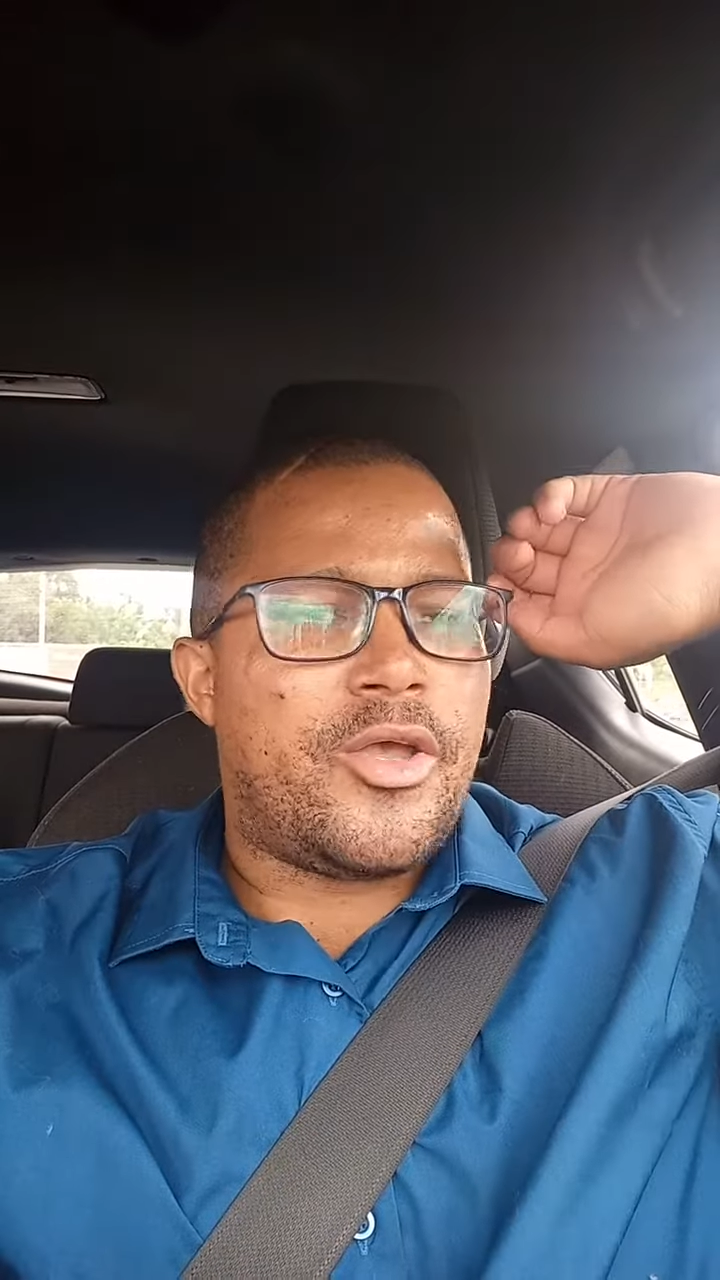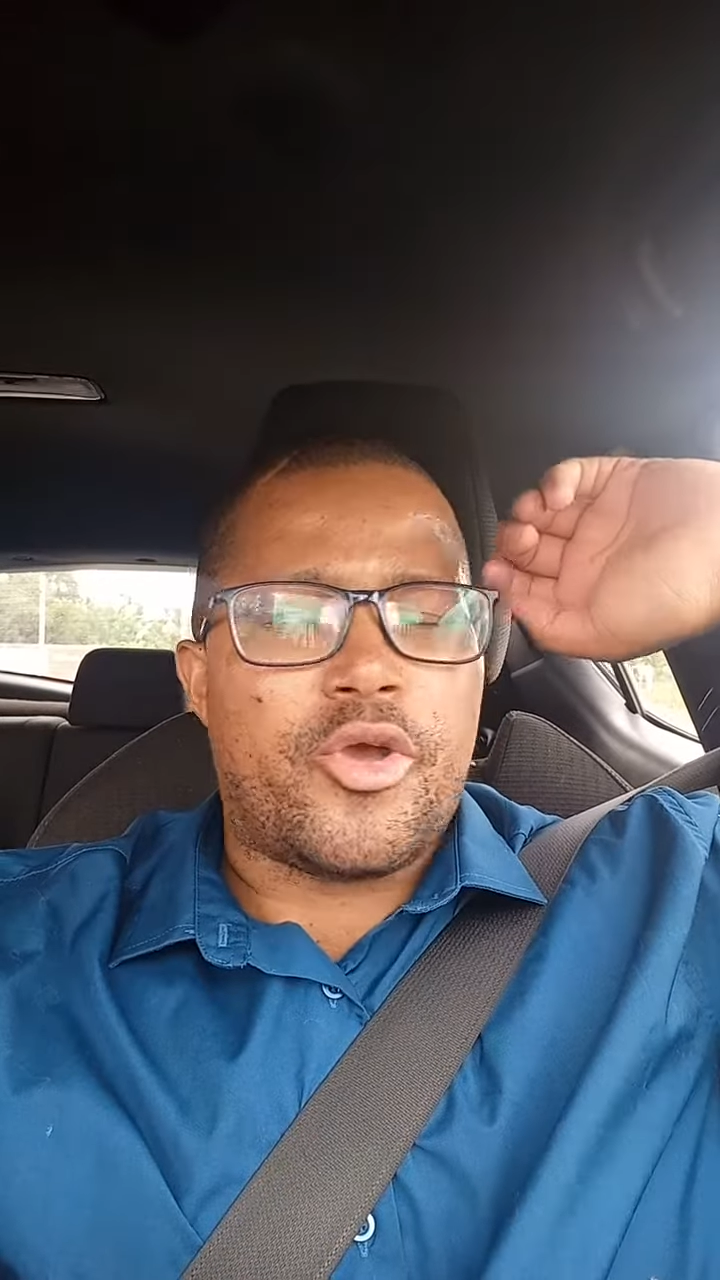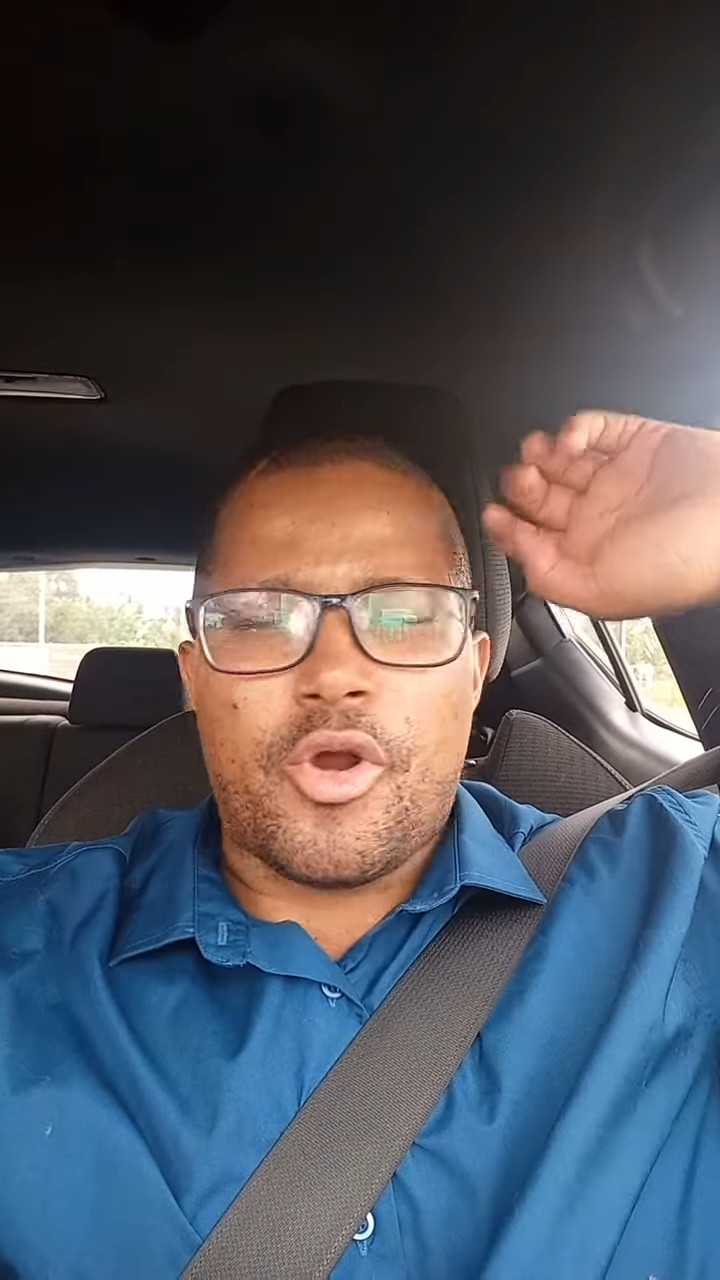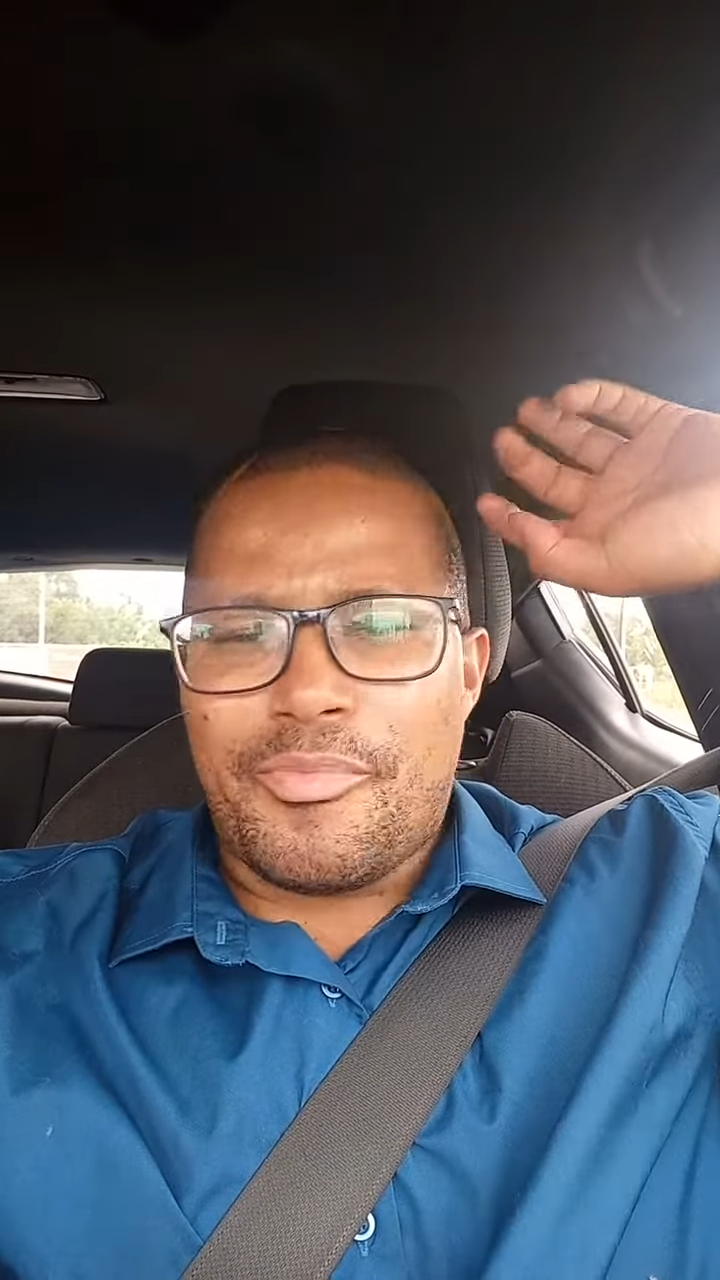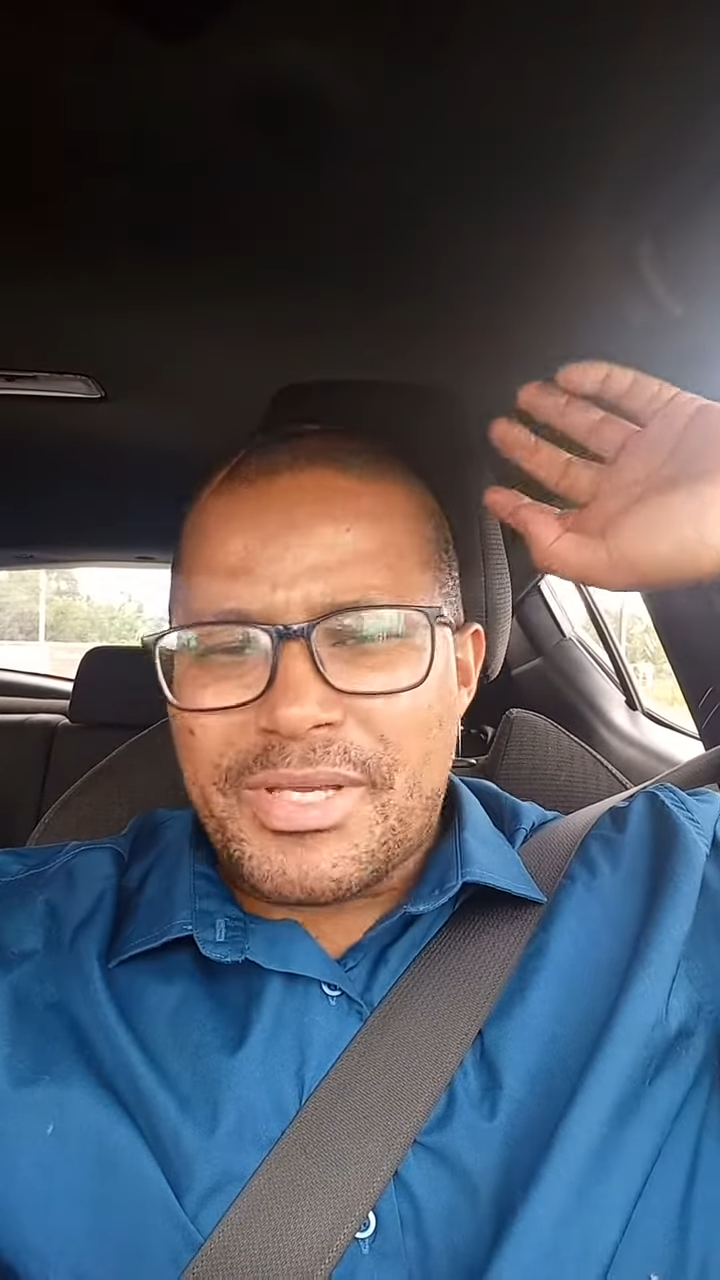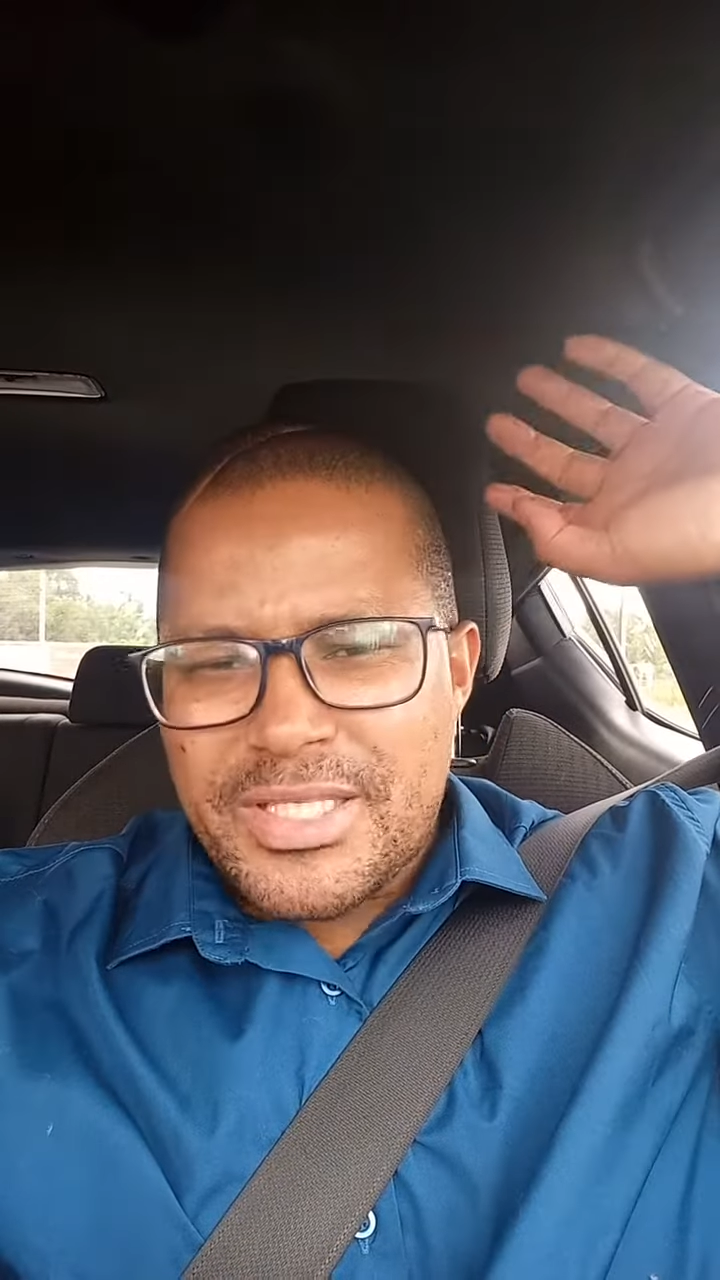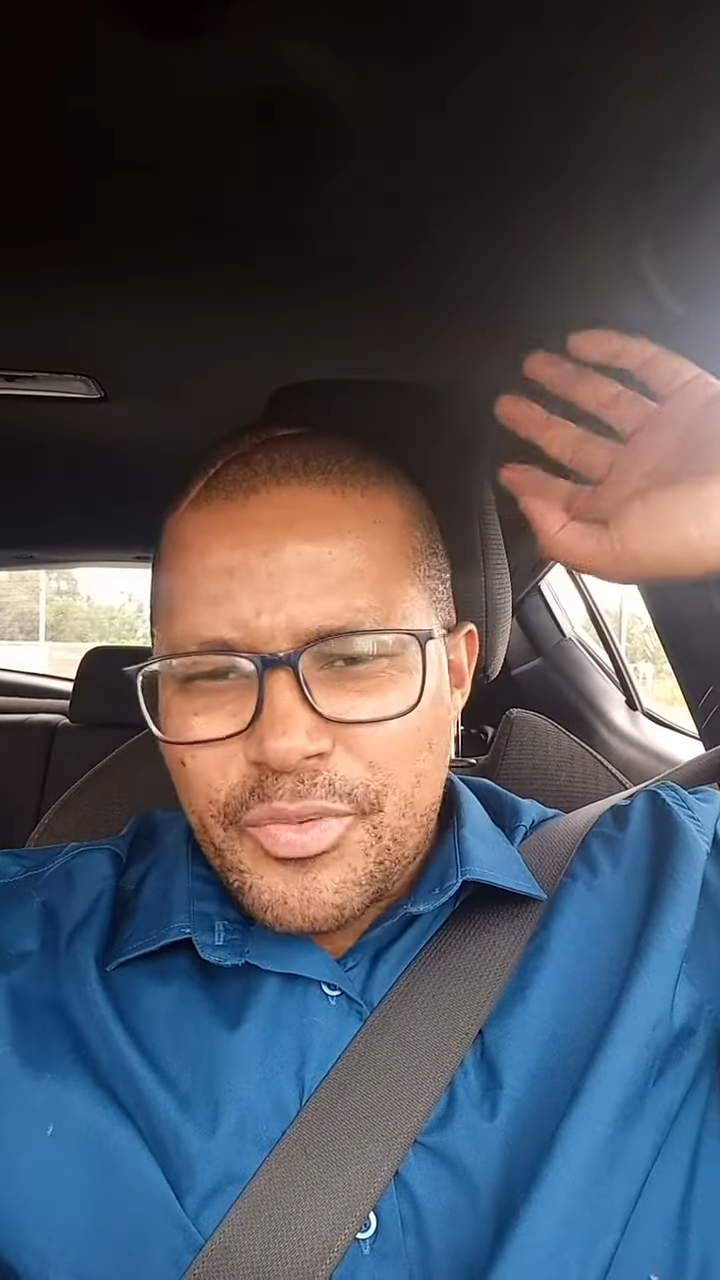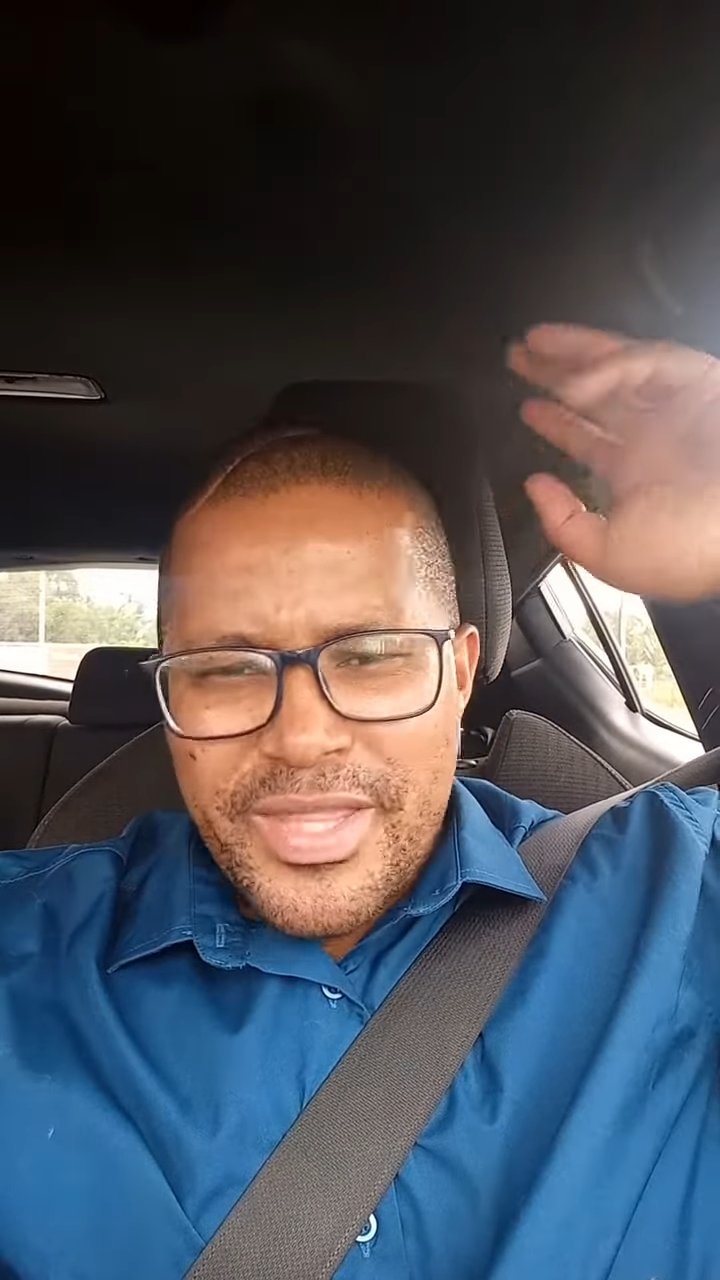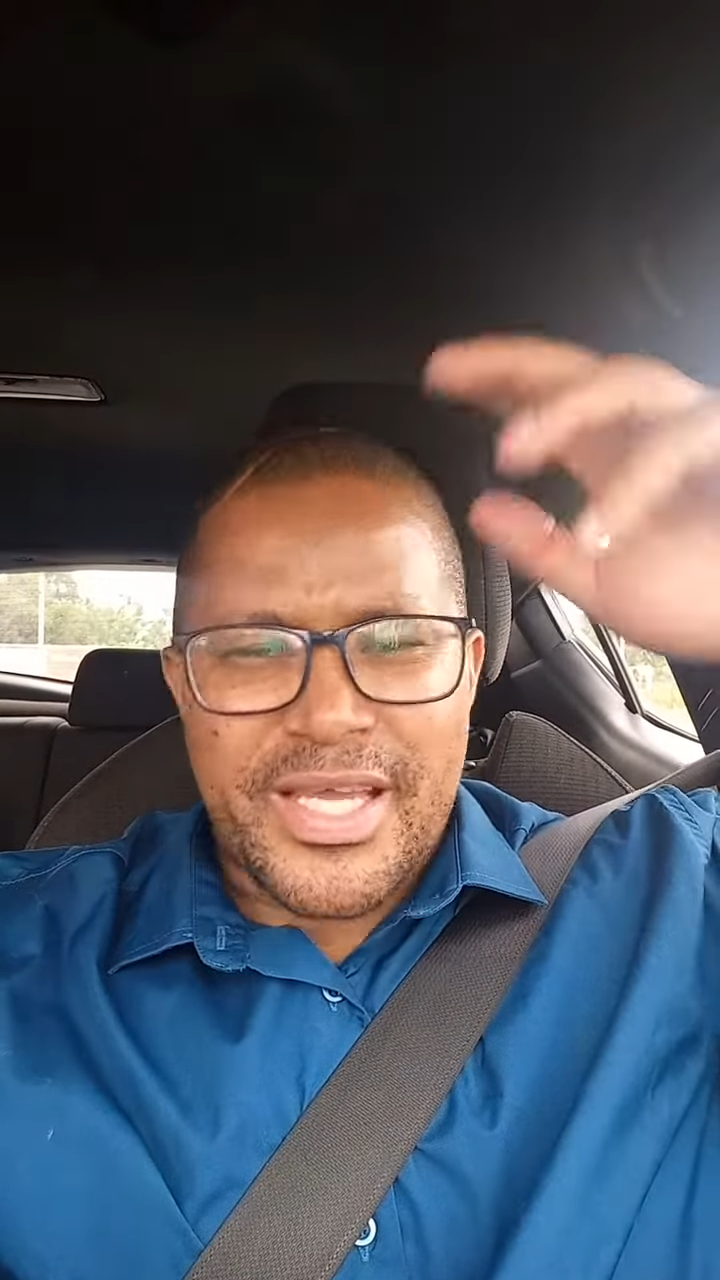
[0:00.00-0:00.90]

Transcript: you know, busy with